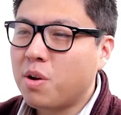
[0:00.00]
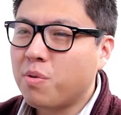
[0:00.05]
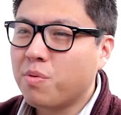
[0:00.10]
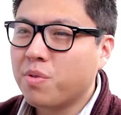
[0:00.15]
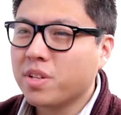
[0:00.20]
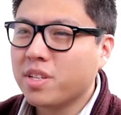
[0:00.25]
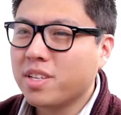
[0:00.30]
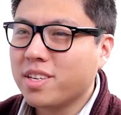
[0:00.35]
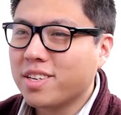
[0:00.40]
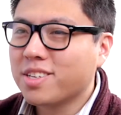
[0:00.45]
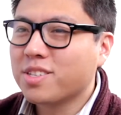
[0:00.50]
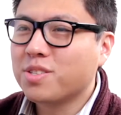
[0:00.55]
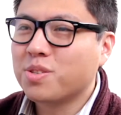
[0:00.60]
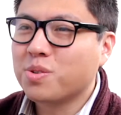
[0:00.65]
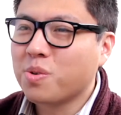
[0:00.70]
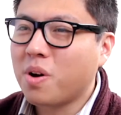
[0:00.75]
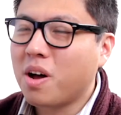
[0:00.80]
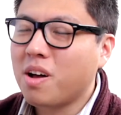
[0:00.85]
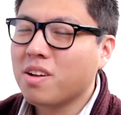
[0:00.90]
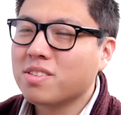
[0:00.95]
really is
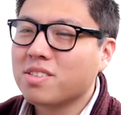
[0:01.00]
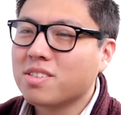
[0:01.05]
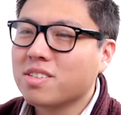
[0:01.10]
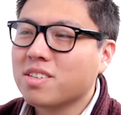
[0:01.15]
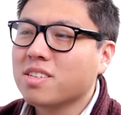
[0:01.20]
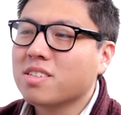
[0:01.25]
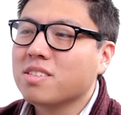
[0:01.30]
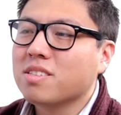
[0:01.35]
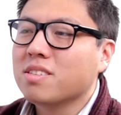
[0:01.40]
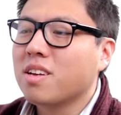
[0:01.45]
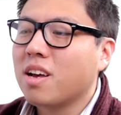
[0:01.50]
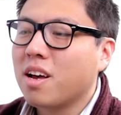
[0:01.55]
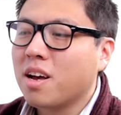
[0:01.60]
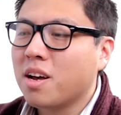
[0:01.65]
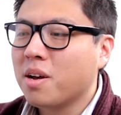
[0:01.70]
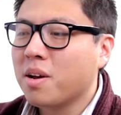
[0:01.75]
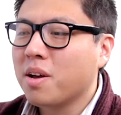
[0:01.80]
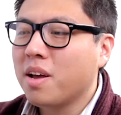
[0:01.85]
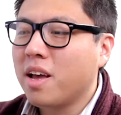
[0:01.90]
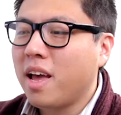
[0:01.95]
who Holliston is.
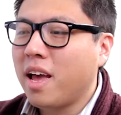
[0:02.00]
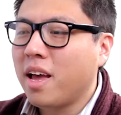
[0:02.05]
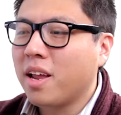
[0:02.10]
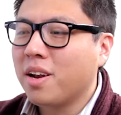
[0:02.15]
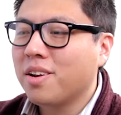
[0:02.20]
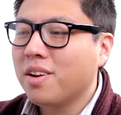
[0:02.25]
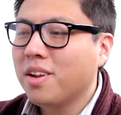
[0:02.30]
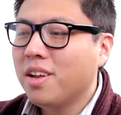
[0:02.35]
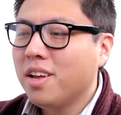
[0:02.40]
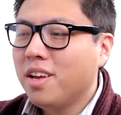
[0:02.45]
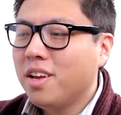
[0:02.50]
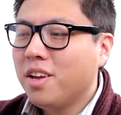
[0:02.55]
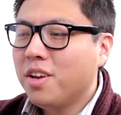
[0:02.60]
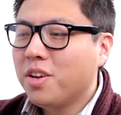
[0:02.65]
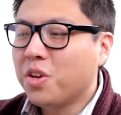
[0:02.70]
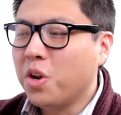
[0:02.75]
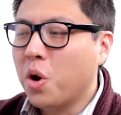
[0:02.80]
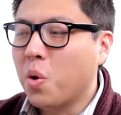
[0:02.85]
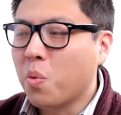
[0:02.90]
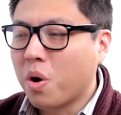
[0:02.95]
And
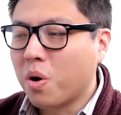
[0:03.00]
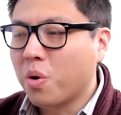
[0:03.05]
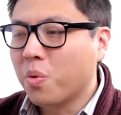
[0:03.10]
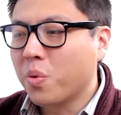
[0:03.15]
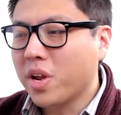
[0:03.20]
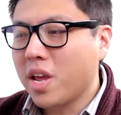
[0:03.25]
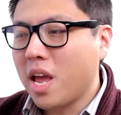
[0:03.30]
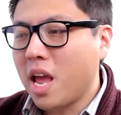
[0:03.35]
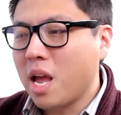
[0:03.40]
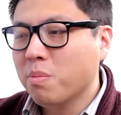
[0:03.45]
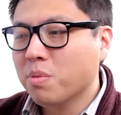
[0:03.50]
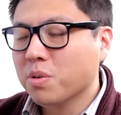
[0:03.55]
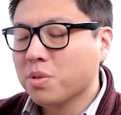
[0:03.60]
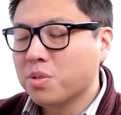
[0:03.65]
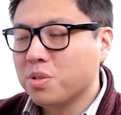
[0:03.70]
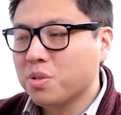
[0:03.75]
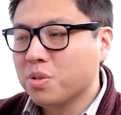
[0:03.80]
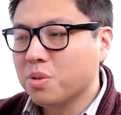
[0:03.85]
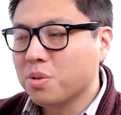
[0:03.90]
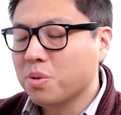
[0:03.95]
were we able
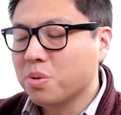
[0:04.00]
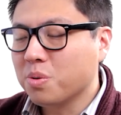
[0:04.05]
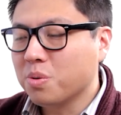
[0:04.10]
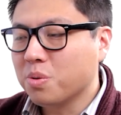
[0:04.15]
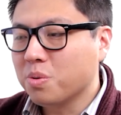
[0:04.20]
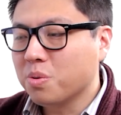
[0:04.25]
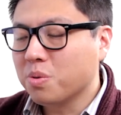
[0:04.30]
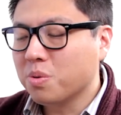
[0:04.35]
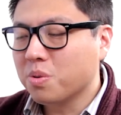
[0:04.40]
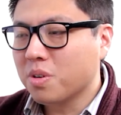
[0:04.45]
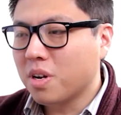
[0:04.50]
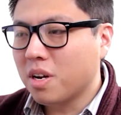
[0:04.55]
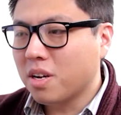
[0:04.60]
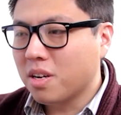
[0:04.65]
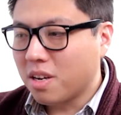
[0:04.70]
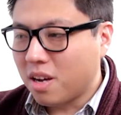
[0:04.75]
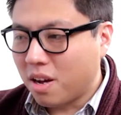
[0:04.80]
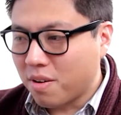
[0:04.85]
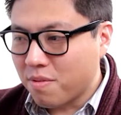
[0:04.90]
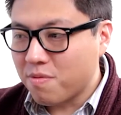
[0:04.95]
to
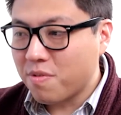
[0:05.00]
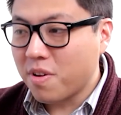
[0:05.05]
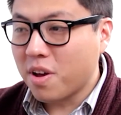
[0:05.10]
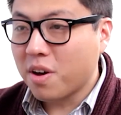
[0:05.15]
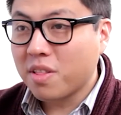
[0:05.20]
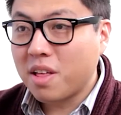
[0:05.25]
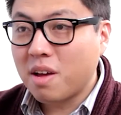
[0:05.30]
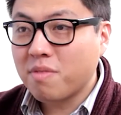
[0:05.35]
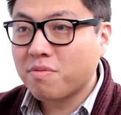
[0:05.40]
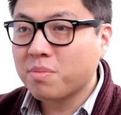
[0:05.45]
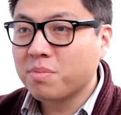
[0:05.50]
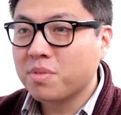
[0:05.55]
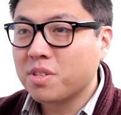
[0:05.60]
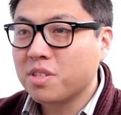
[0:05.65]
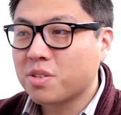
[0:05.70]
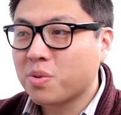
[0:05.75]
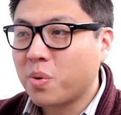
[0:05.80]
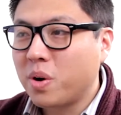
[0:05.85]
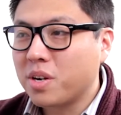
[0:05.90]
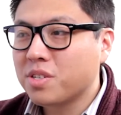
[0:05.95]
unveil that from
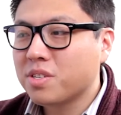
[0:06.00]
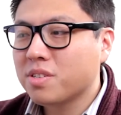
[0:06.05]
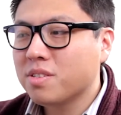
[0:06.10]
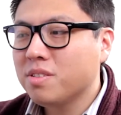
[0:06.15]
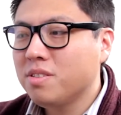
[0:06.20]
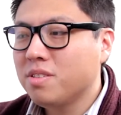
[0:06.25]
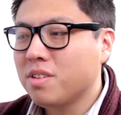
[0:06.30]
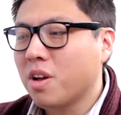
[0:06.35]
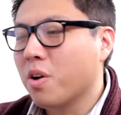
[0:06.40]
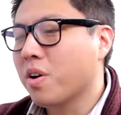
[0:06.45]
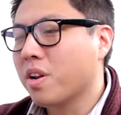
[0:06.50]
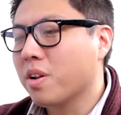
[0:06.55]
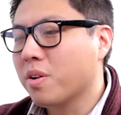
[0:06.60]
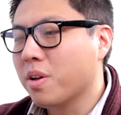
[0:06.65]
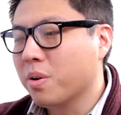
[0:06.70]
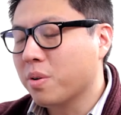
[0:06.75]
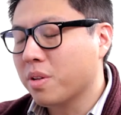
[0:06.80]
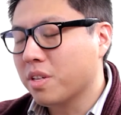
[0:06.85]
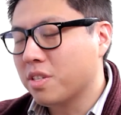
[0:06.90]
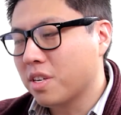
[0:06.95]
these questions? No,
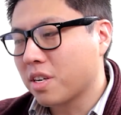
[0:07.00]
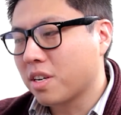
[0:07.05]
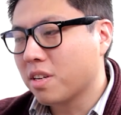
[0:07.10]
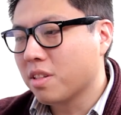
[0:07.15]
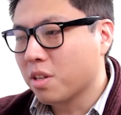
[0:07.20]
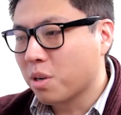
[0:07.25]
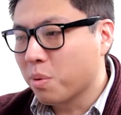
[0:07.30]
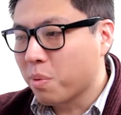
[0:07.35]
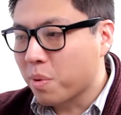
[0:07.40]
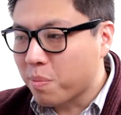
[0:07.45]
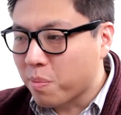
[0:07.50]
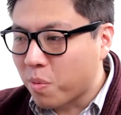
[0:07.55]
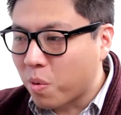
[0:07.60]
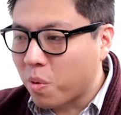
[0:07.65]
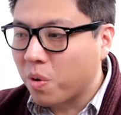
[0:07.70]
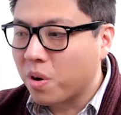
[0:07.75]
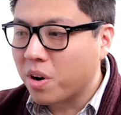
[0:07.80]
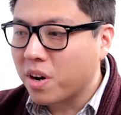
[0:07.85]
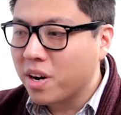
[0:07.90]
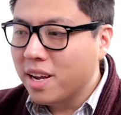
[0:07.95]
it took a little bit
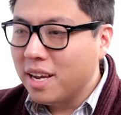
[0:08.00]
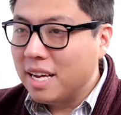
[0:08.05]
more